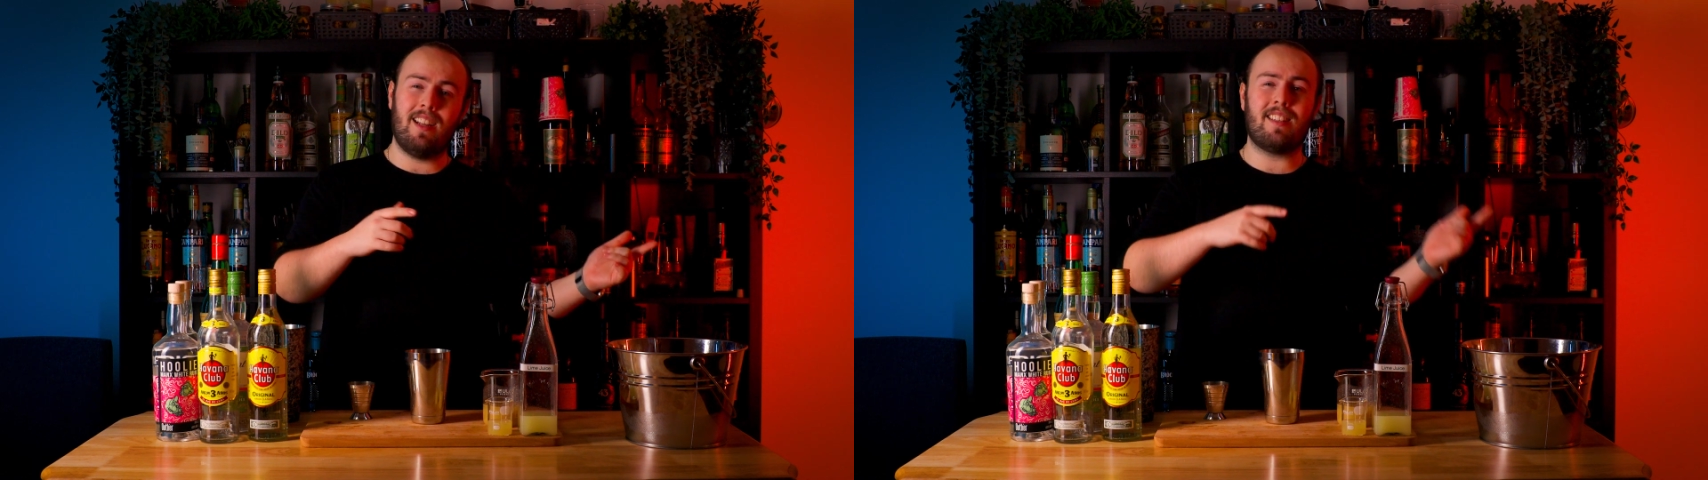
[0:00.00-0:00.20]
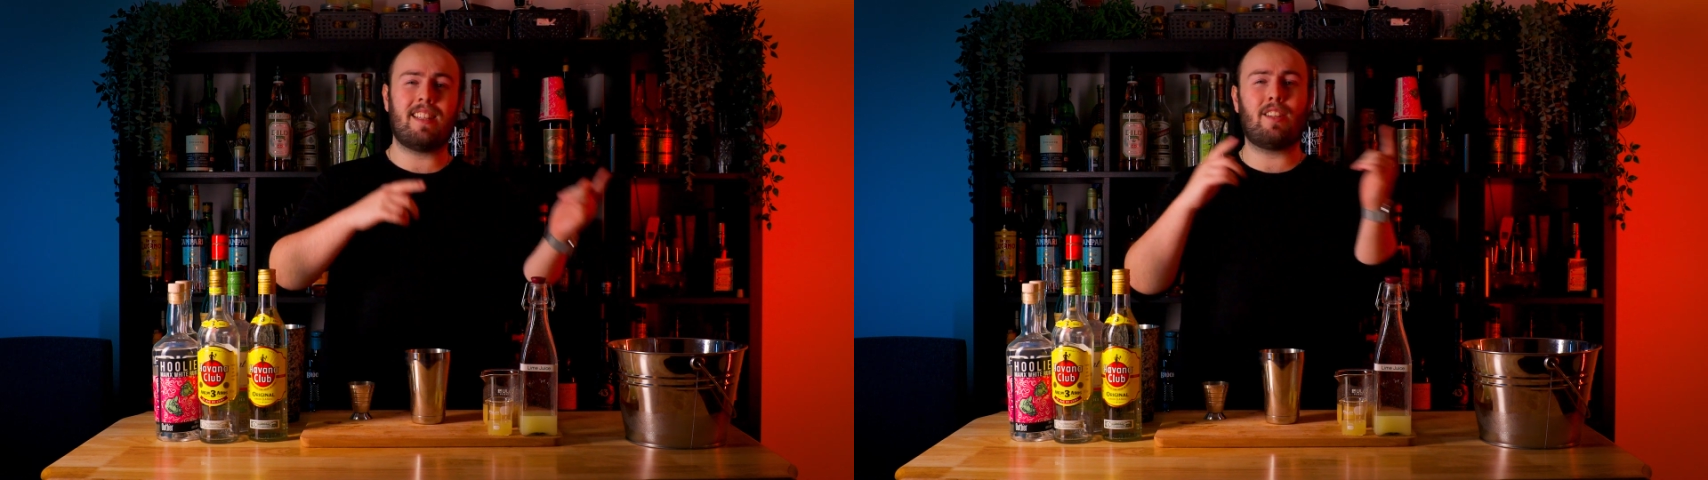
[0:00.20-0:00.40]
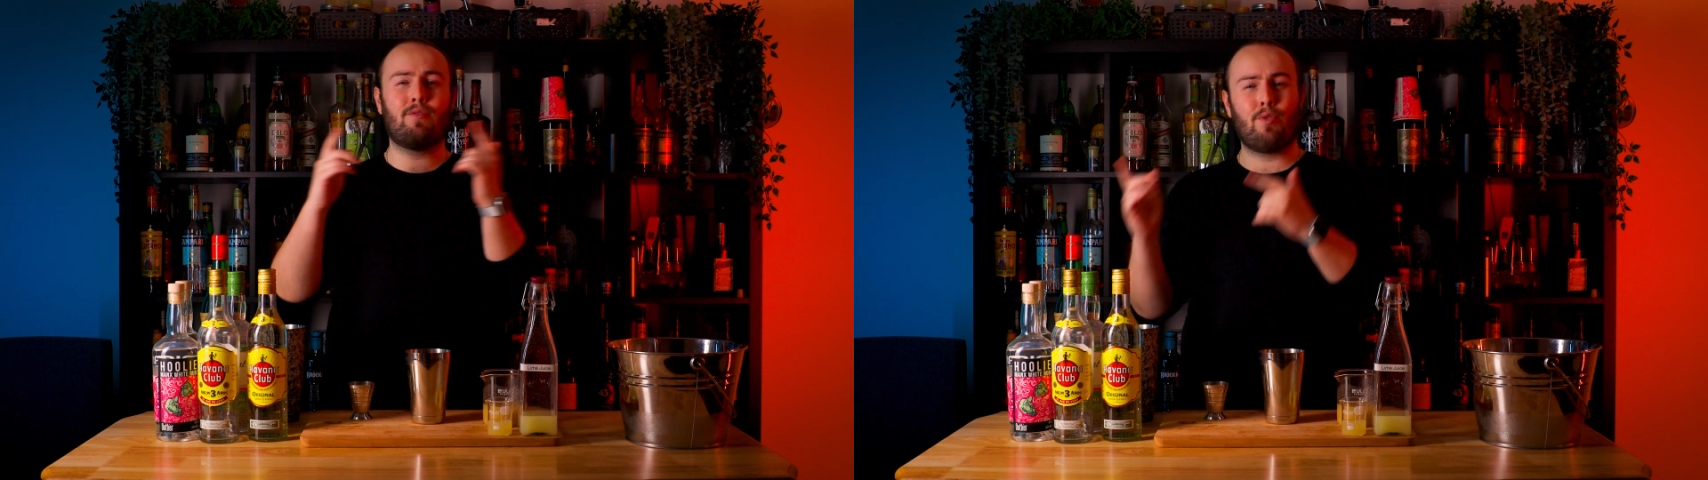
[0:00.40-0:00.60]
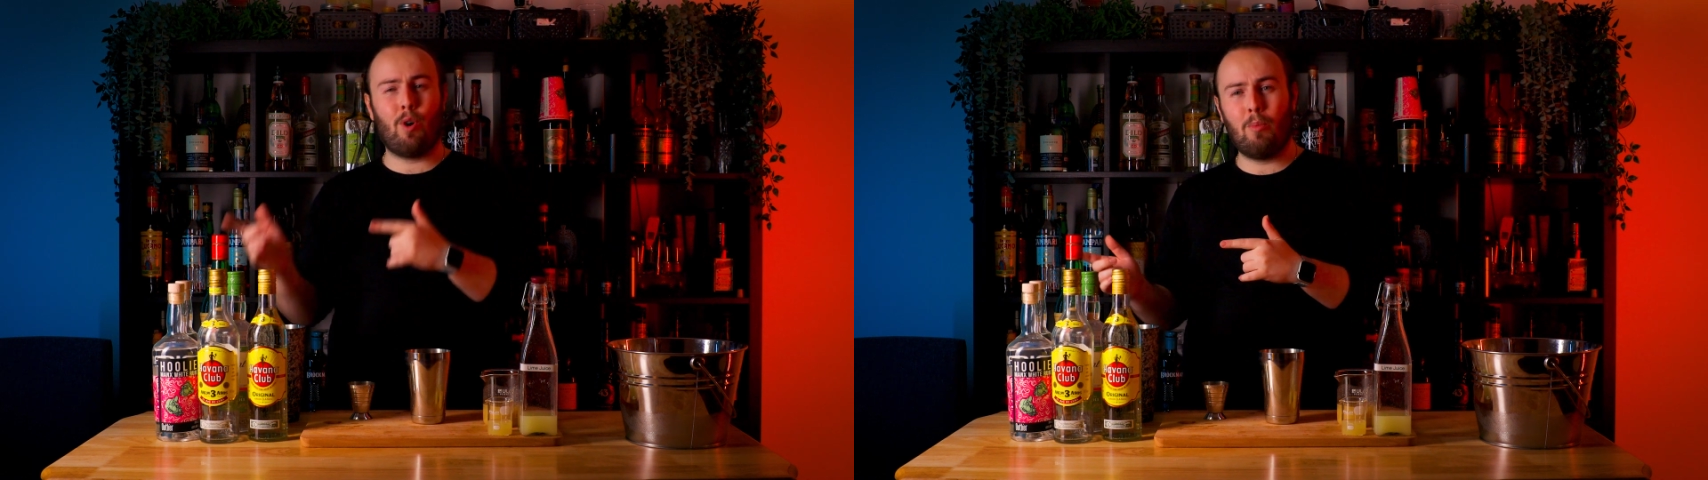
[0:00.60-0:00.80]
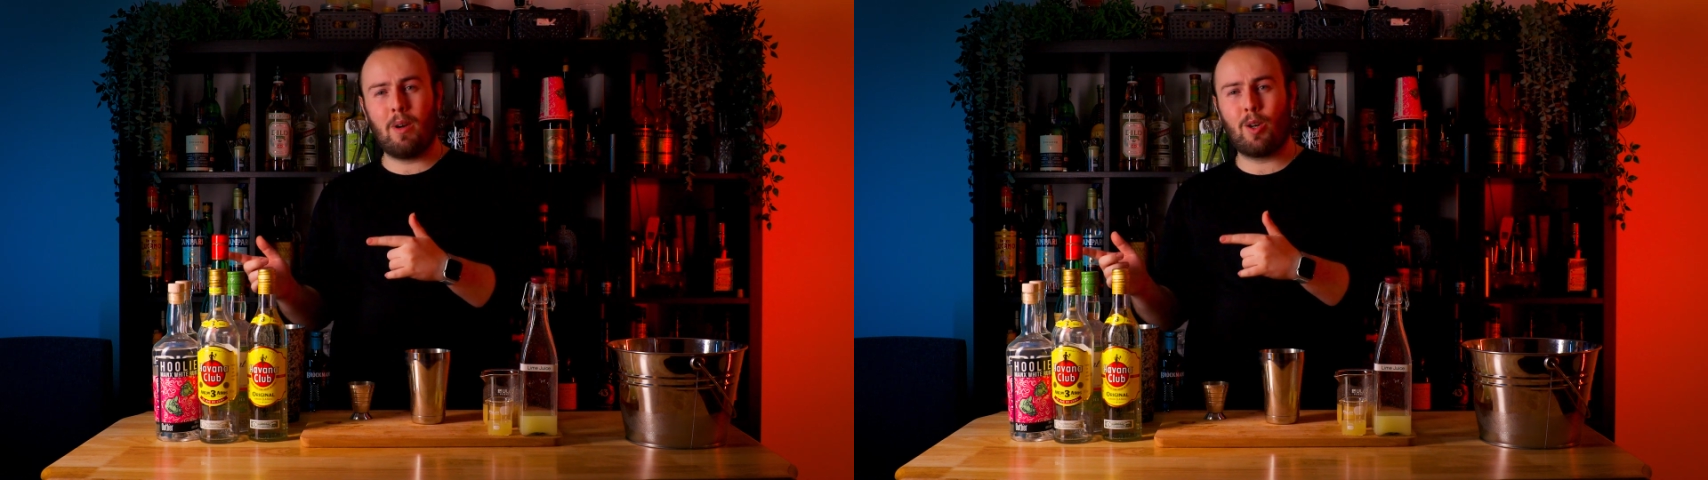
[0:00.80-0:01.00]
instead of
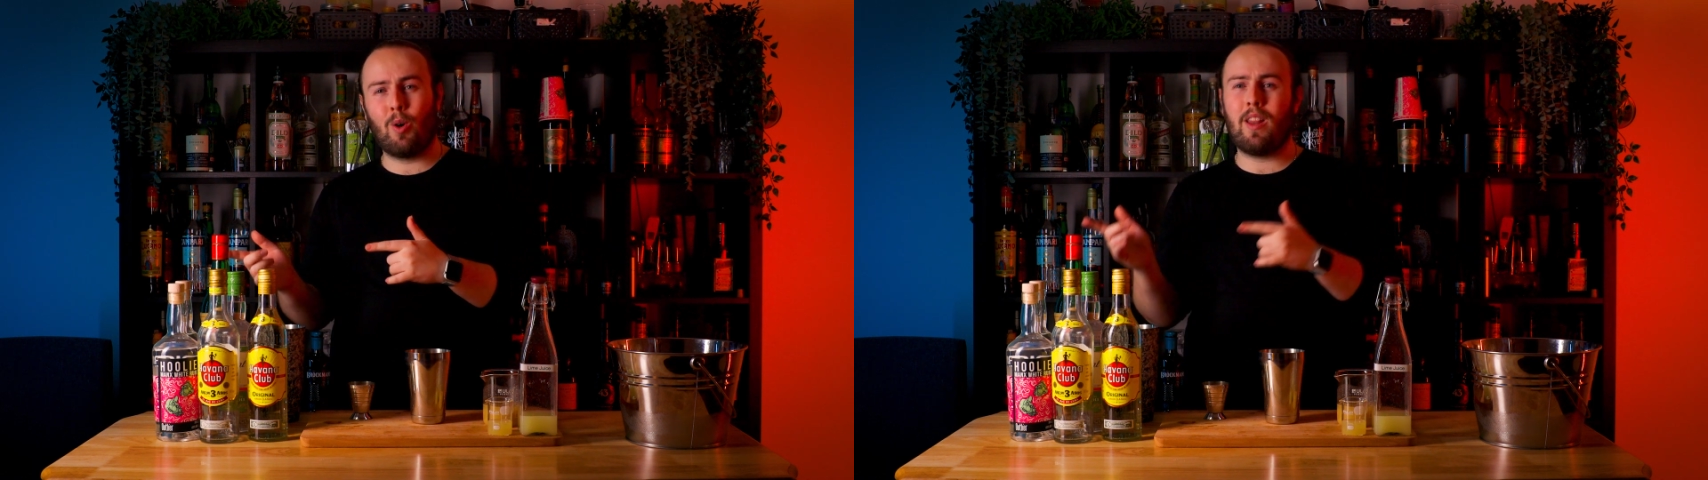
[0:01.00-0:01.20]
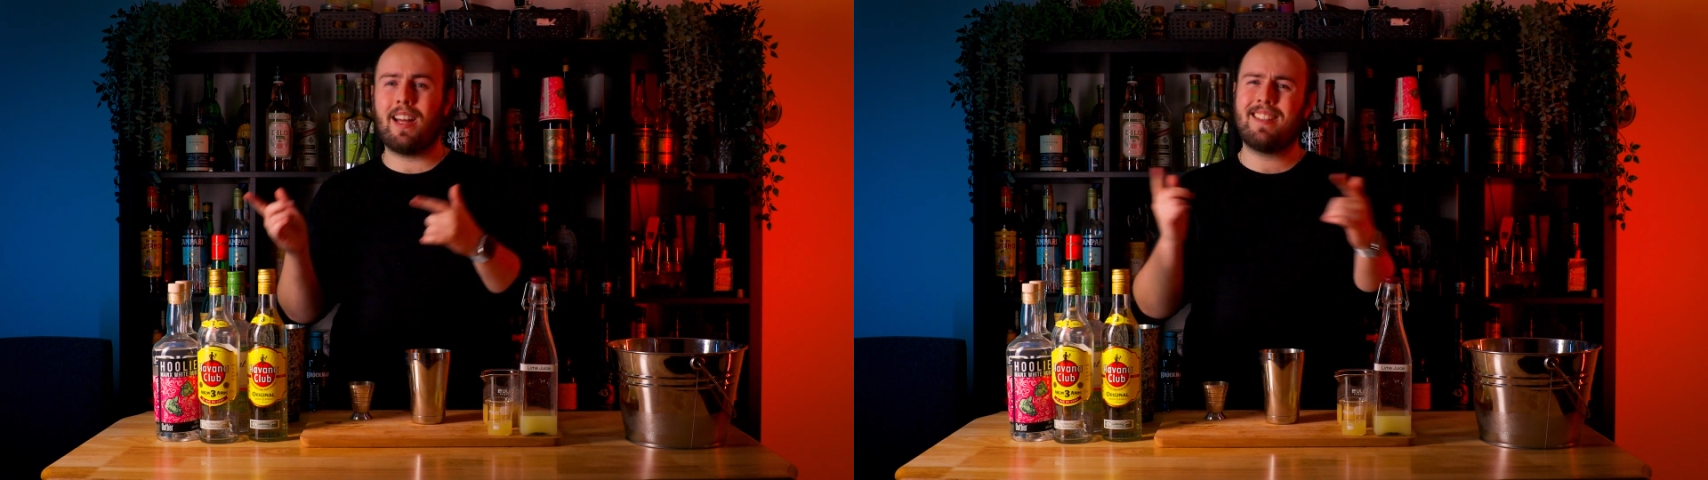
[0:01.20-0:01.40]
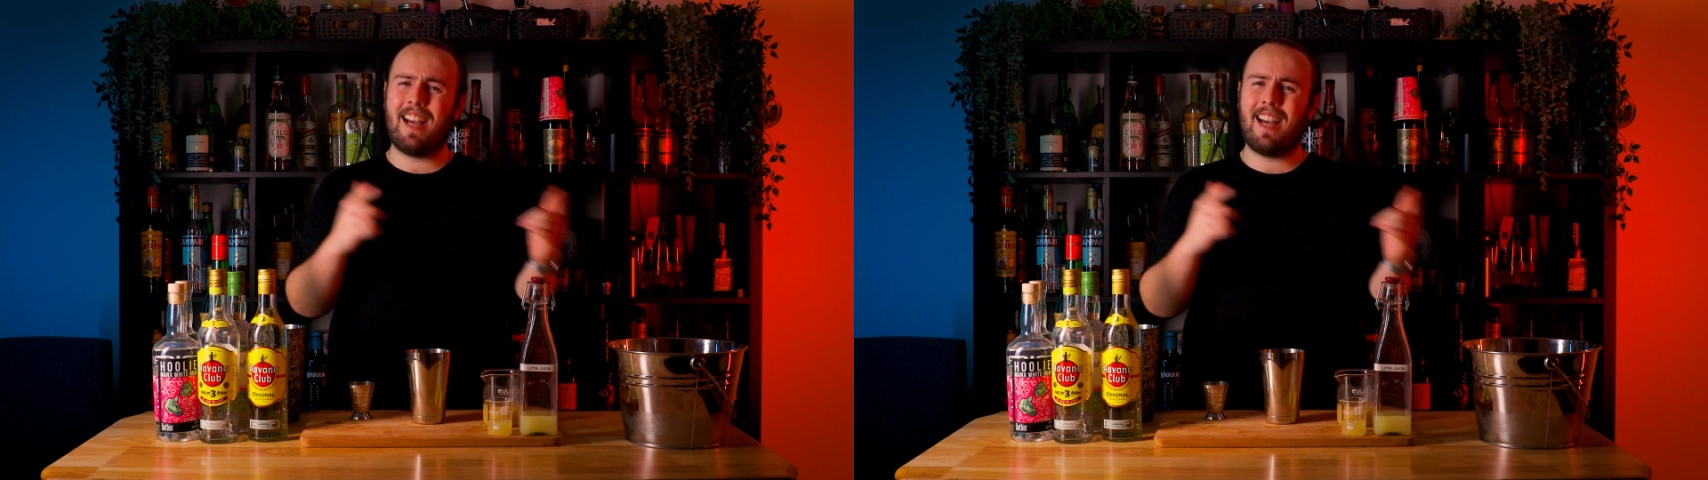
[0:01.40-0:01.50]
rum and call that a